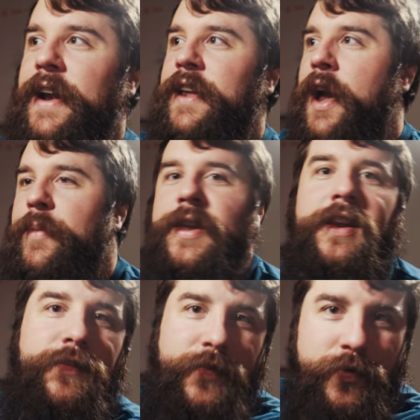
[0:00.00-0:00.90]
not coming
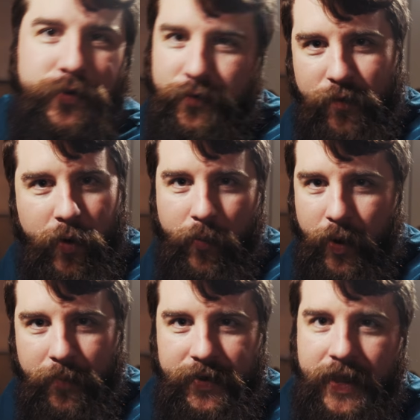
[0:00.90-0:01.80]
in a future
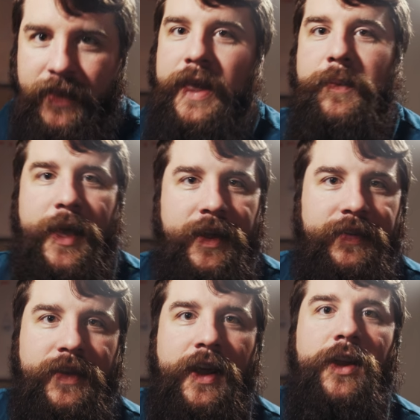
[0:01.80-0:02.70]
firmware update like
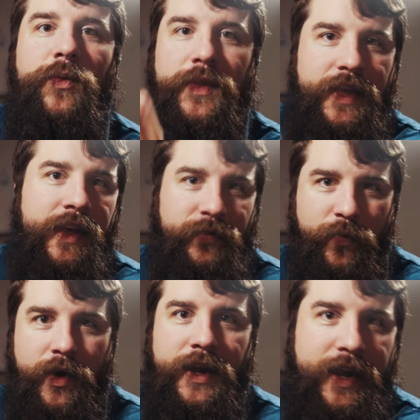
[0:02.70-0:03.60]
Panasonic with the
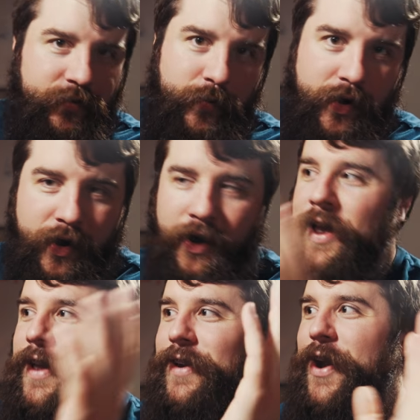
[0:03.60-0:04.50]
S1 and S1R.
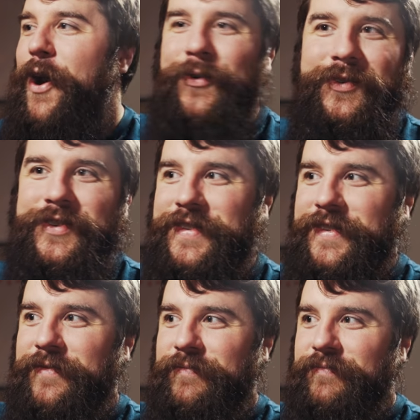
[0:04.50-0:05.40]
No,
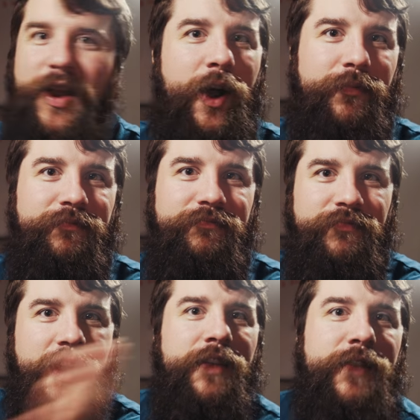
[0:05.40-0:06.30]
just no,
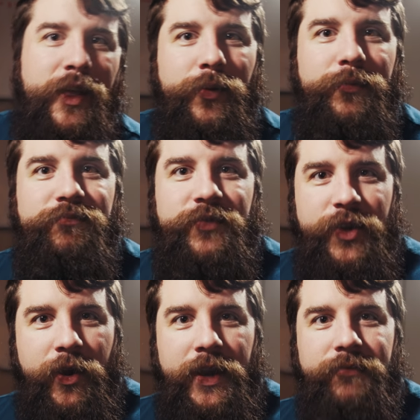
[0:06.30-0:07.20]
not available.
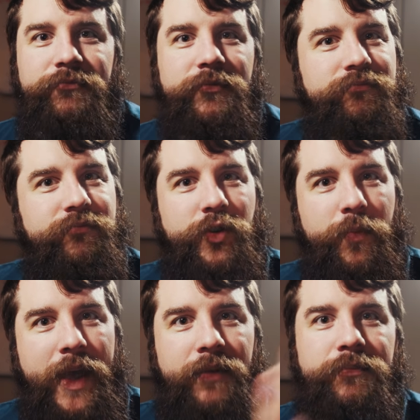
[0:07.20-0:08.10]
Sorry.
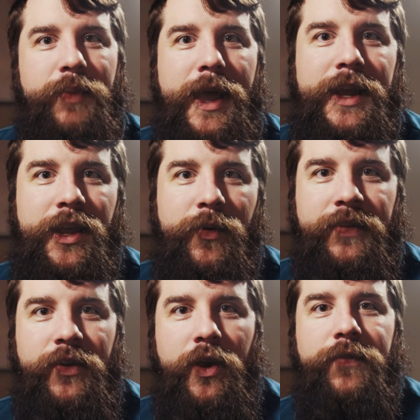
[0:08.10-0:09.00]
Too bad. Buy an
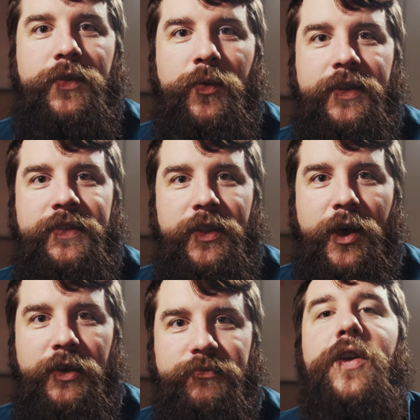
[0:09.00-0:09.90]
EOS R if you want
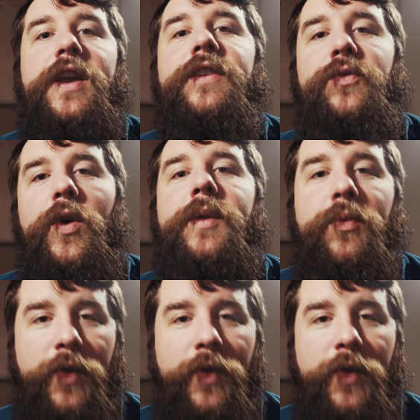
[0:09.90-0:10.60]
C-Log. There is one